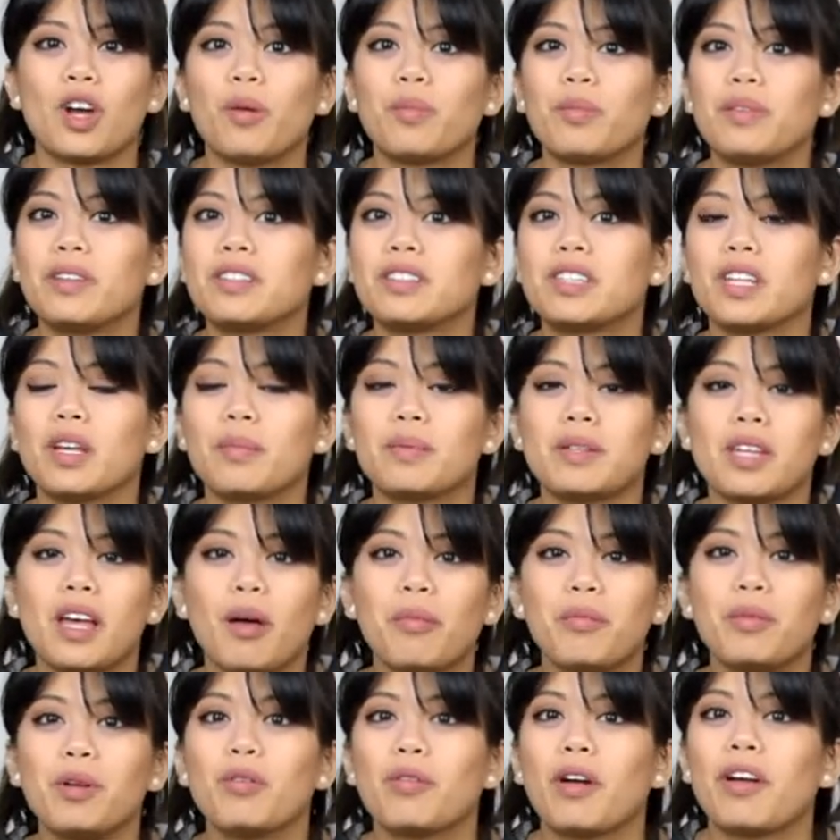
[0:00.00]
hope these tips
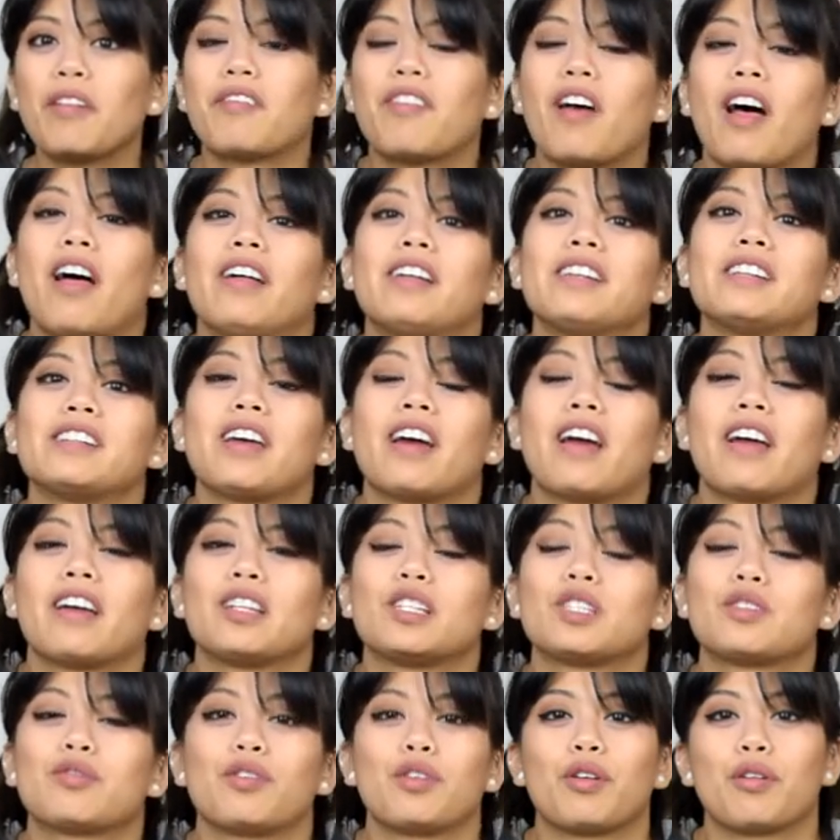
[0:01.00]
help you write
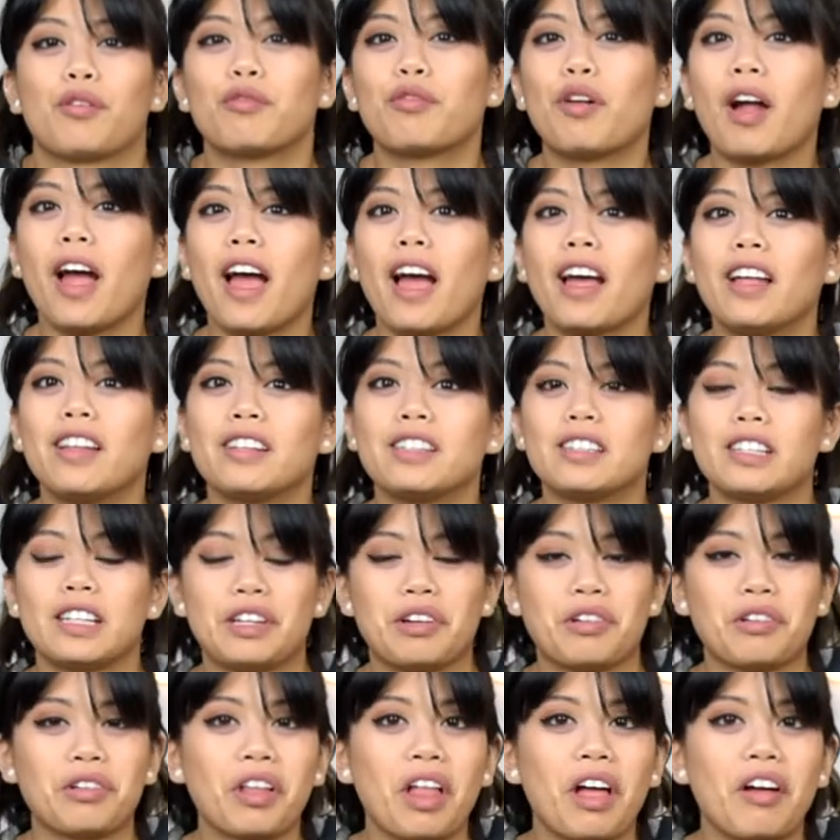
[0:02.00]
Valentines for your friends
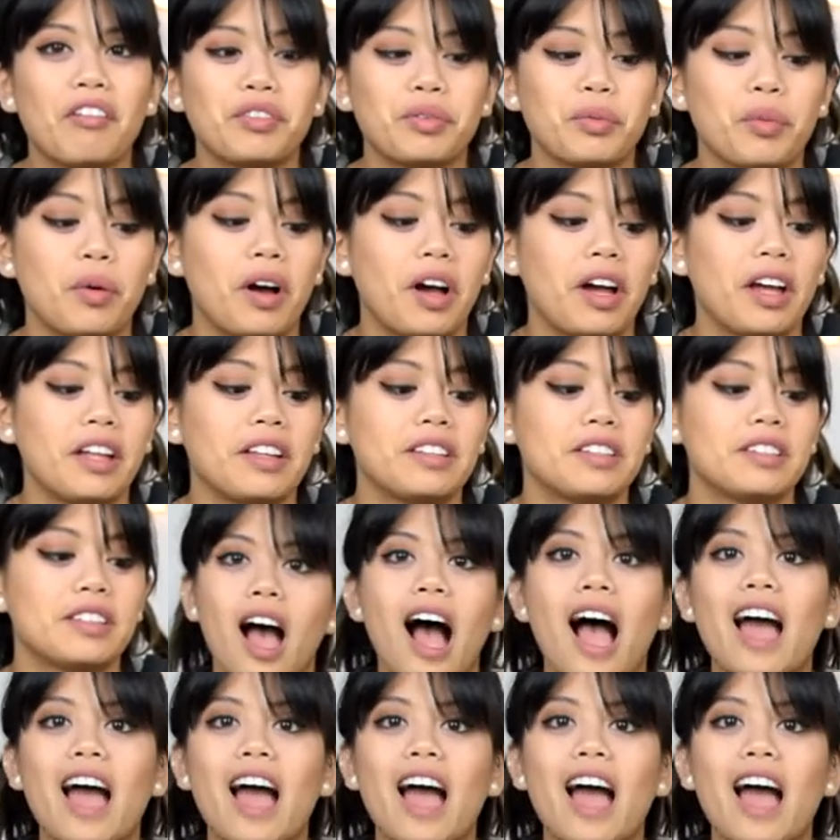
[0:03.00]
and your loved ones.